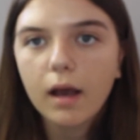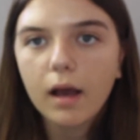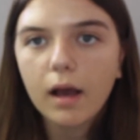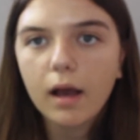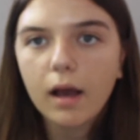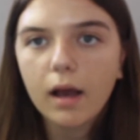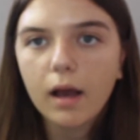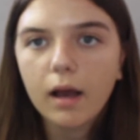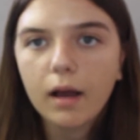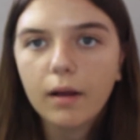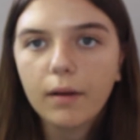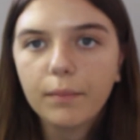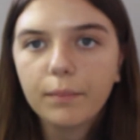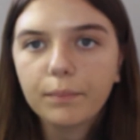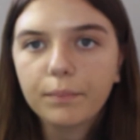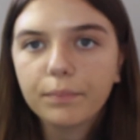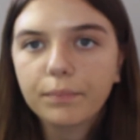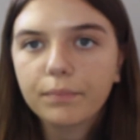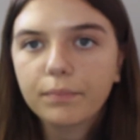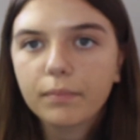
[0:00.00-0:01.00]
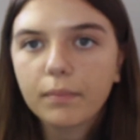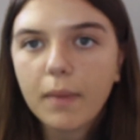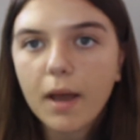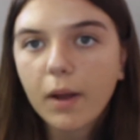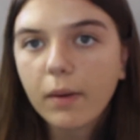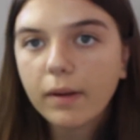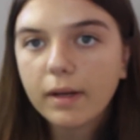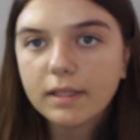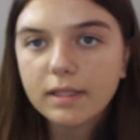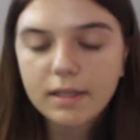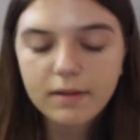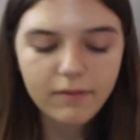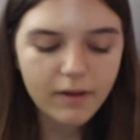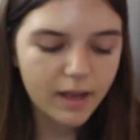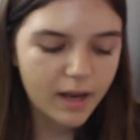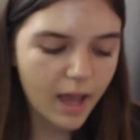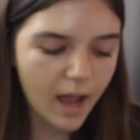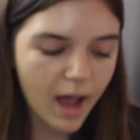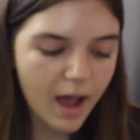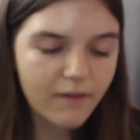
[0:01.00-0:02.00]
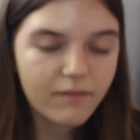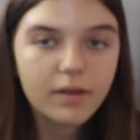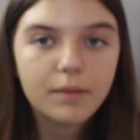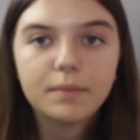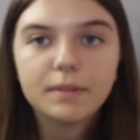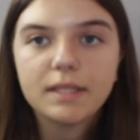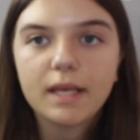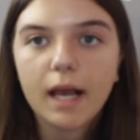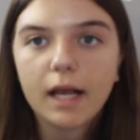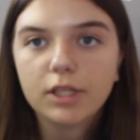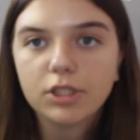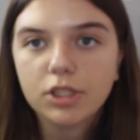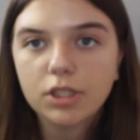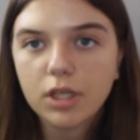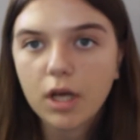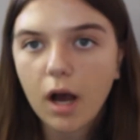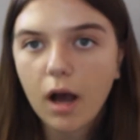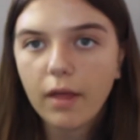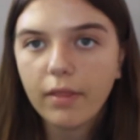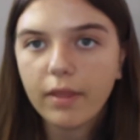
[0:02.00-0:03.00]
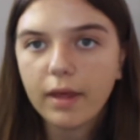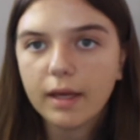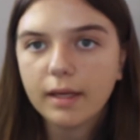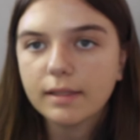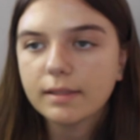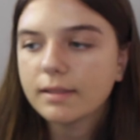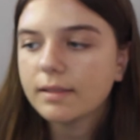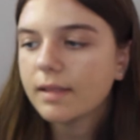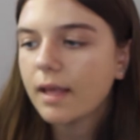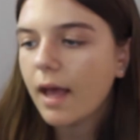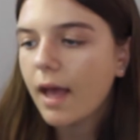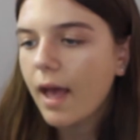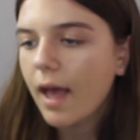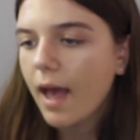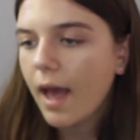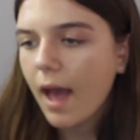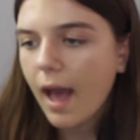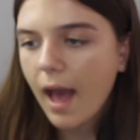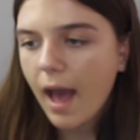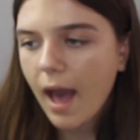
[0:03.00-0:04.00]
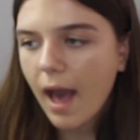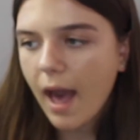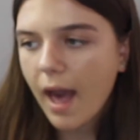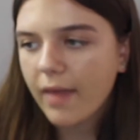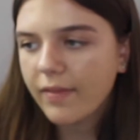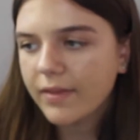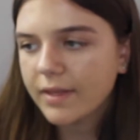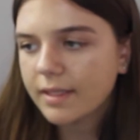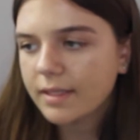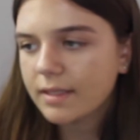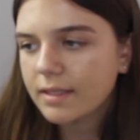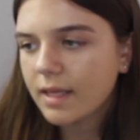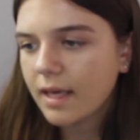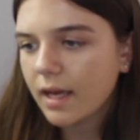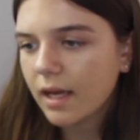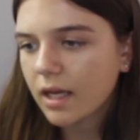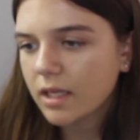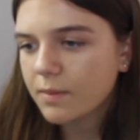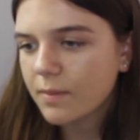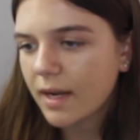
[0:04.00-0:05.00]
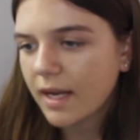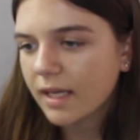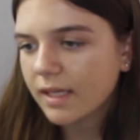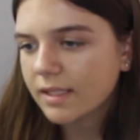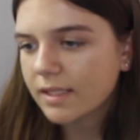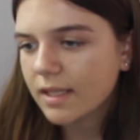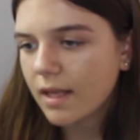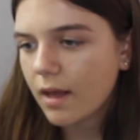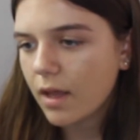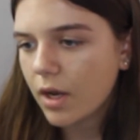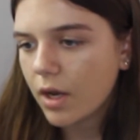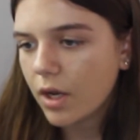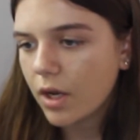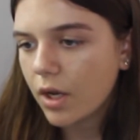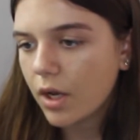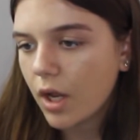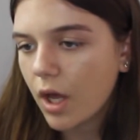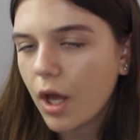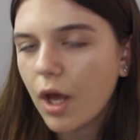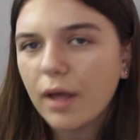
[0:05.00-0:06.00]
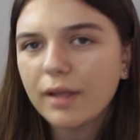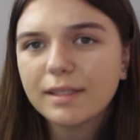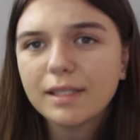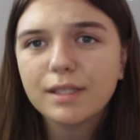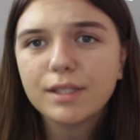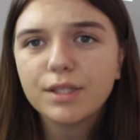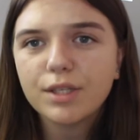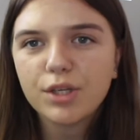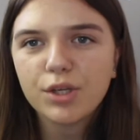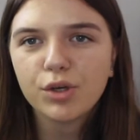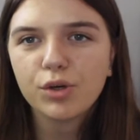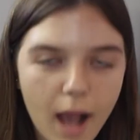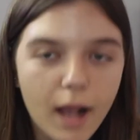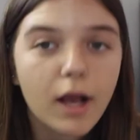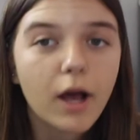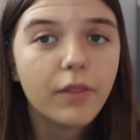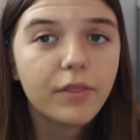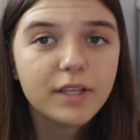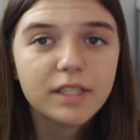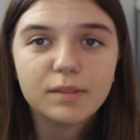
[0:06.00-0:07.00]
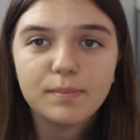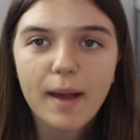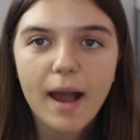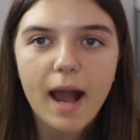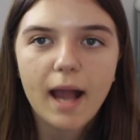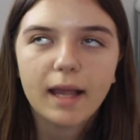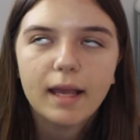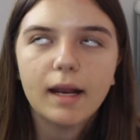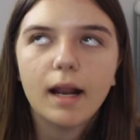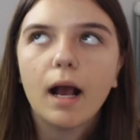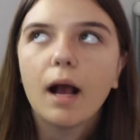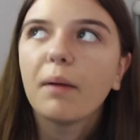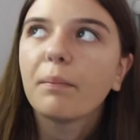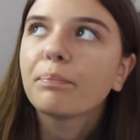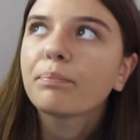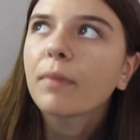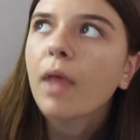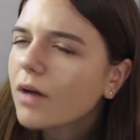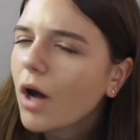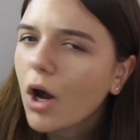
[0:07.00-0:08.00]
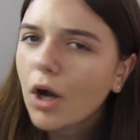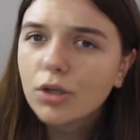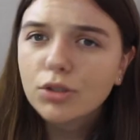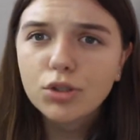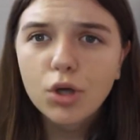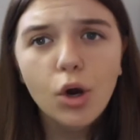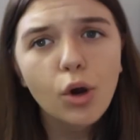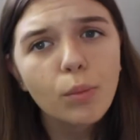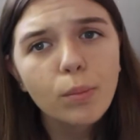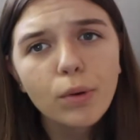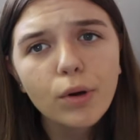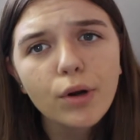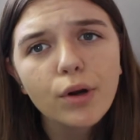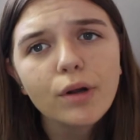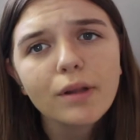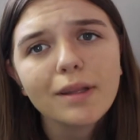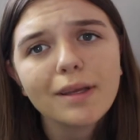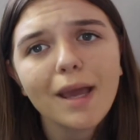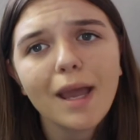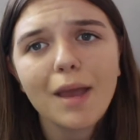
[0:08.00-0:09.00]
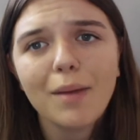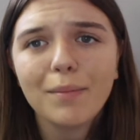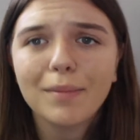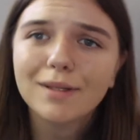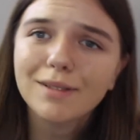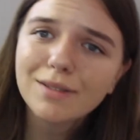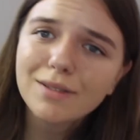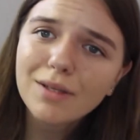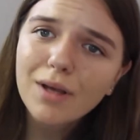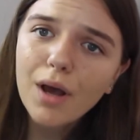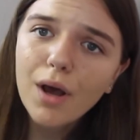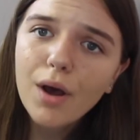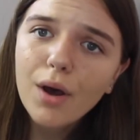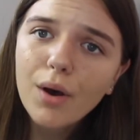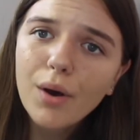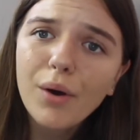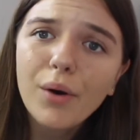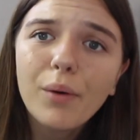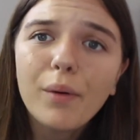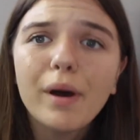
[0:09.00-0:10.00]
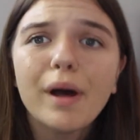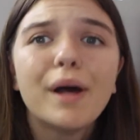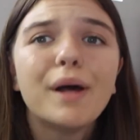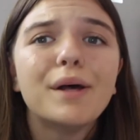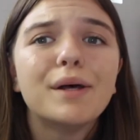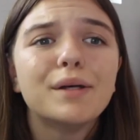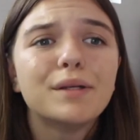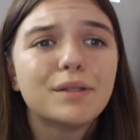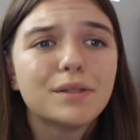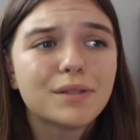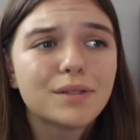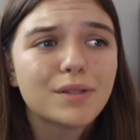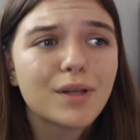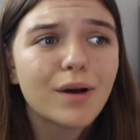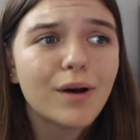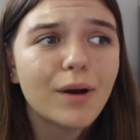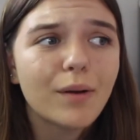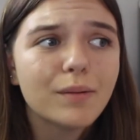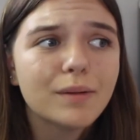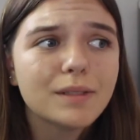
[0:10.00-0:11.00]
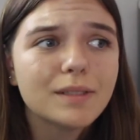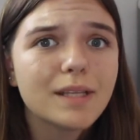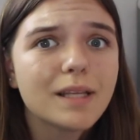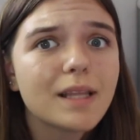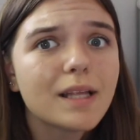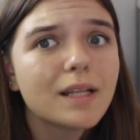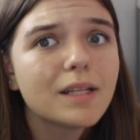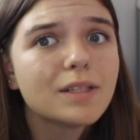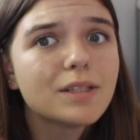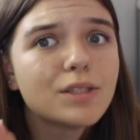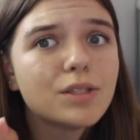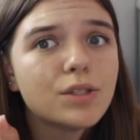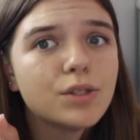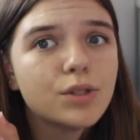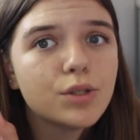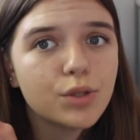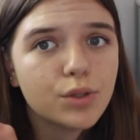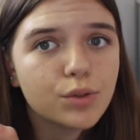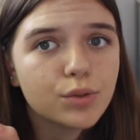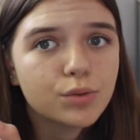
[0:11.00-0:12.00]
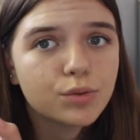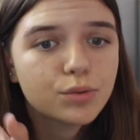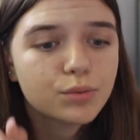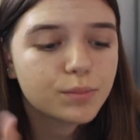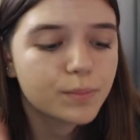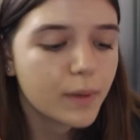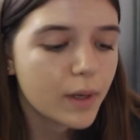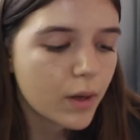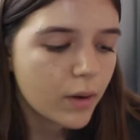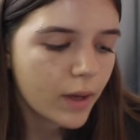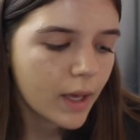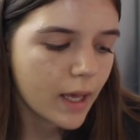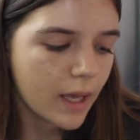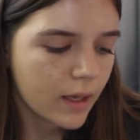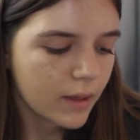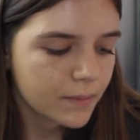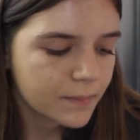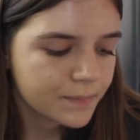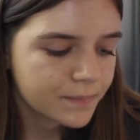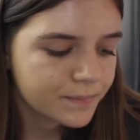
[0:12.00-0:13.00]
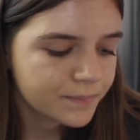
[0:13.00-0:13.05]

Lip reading: I actually got this. And this is the It Cosmetics, it says new. I got this back in October, like 8 months ago. So I wouldn't say that it's new, but okay.